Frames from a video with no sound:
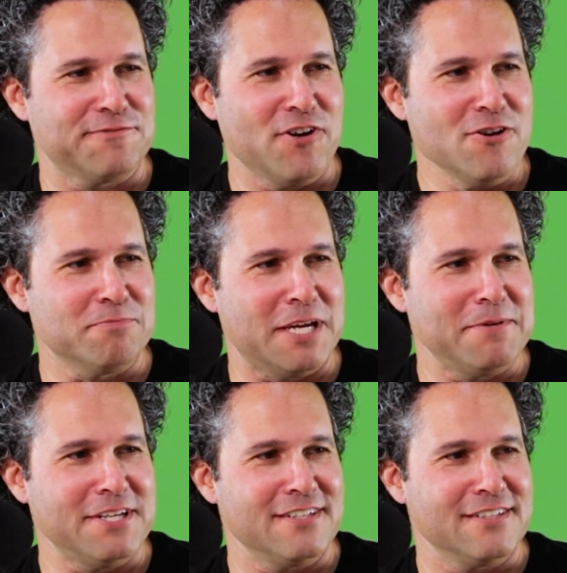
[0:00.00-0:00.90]
phone.
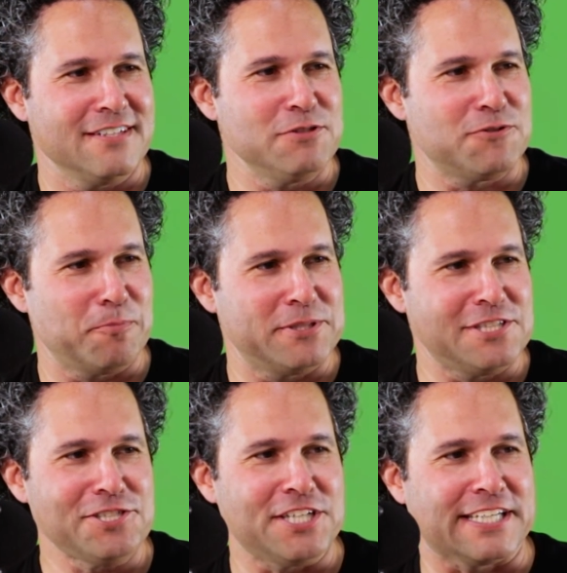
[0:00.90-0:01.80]
Maybe it was for
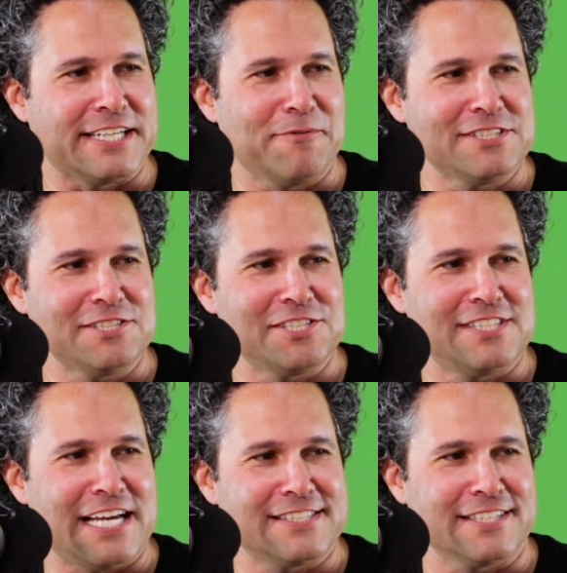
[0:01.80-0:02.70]
positioning and he wasn't just
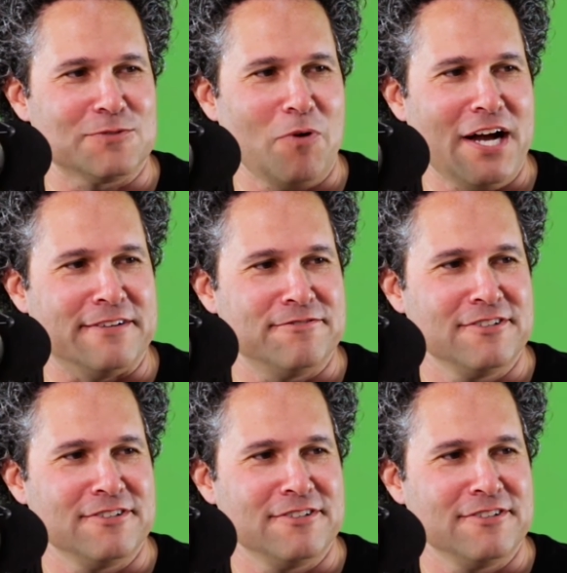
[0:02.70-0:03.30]
texting his wife.